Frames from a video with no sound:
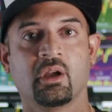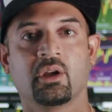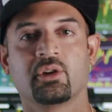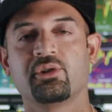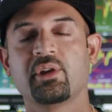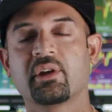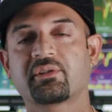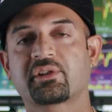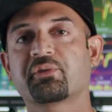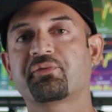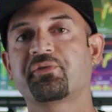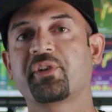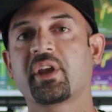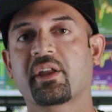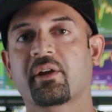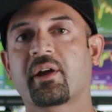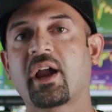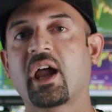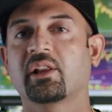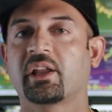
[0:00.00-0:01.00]
you have to
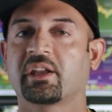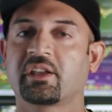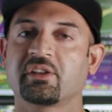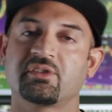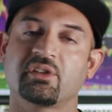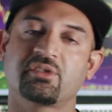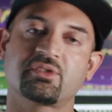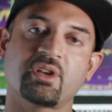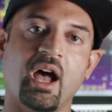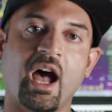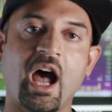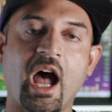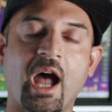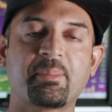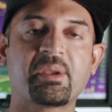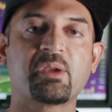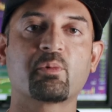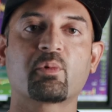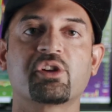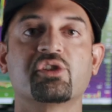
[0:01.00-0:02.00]
figure out, like, is this a
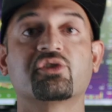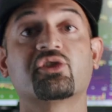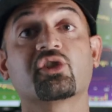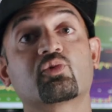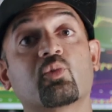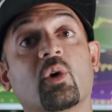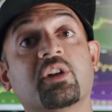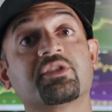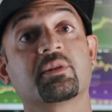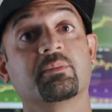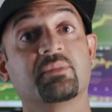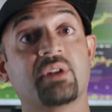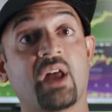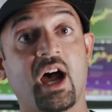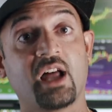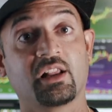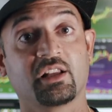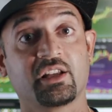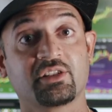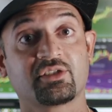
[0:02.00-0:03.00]
hobby where you just want some
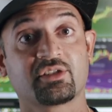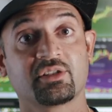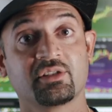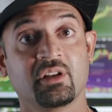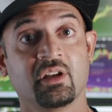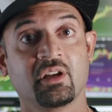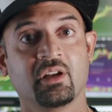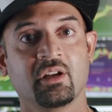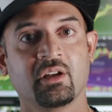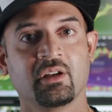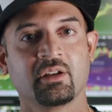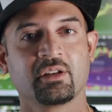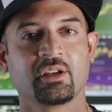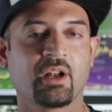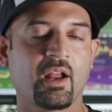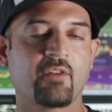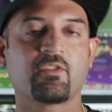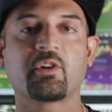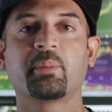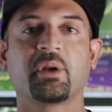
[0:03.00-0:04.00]
knowledge?
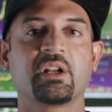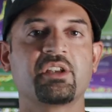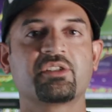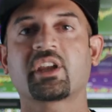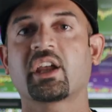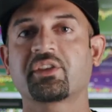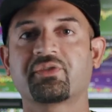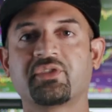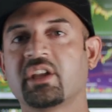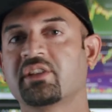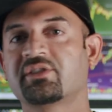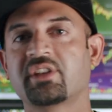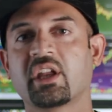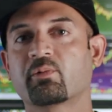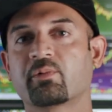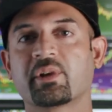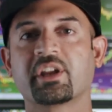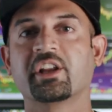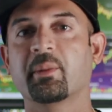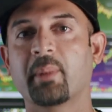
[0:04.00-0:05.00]
You know, everybody's got things they
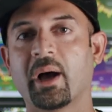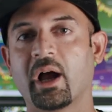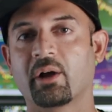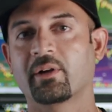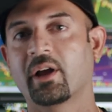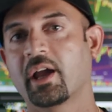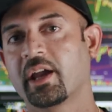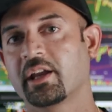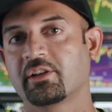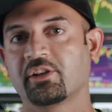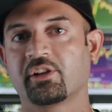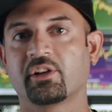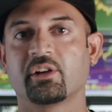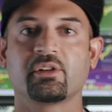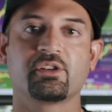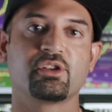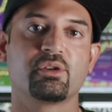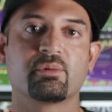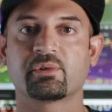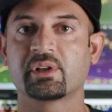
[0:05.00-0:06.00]
read about, right? You
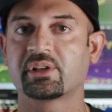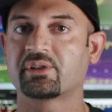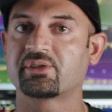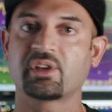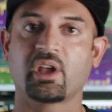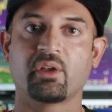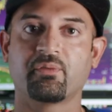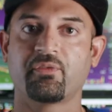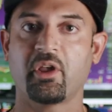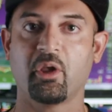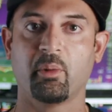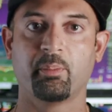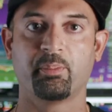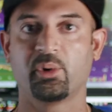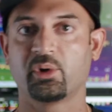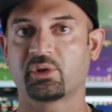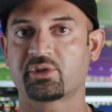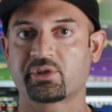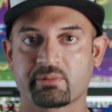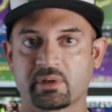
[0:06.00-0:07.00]
know, you read self-help
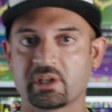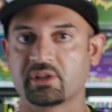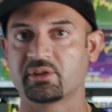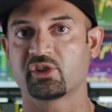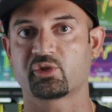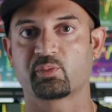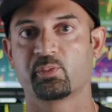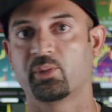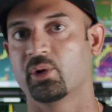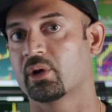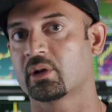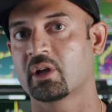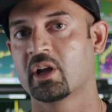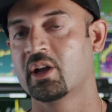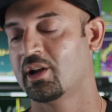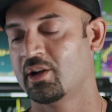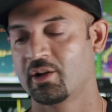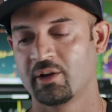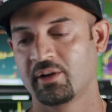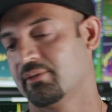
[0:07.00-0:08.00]
books, you read this book.
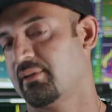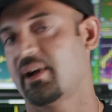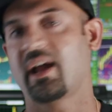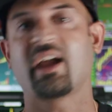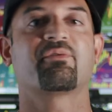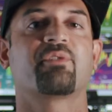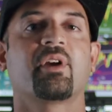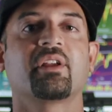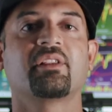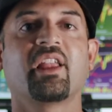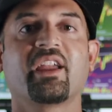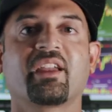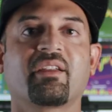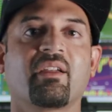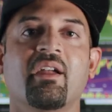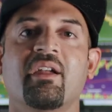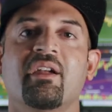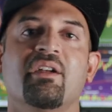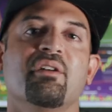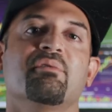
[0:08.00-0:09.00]
I've read like
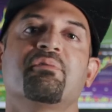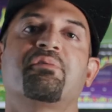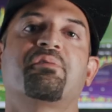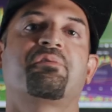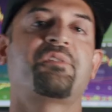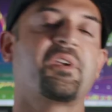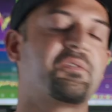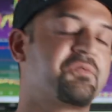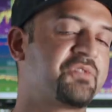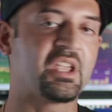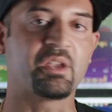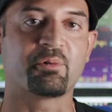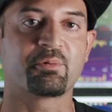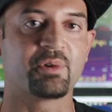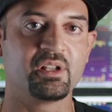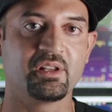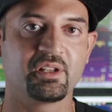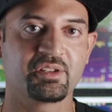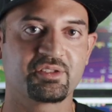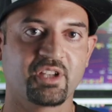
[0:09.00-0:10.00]
50
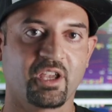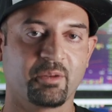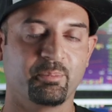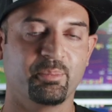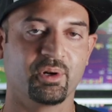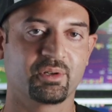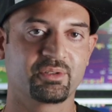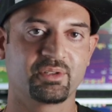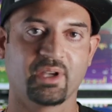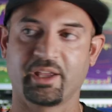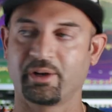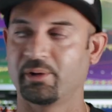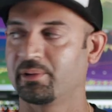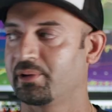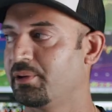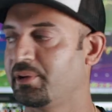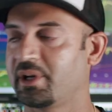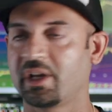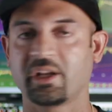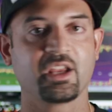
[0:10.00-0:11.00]
real estate books. I don't
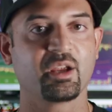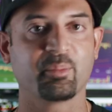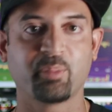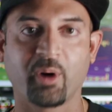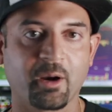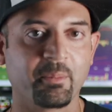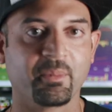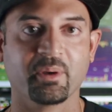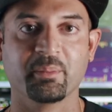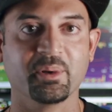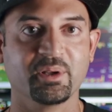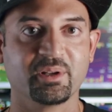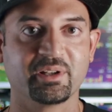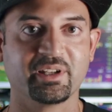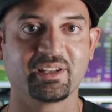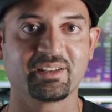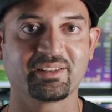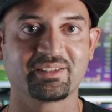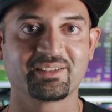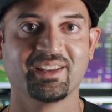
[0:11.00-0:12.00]
own any apartment
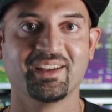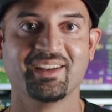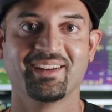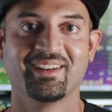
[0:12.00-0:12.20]
buildings,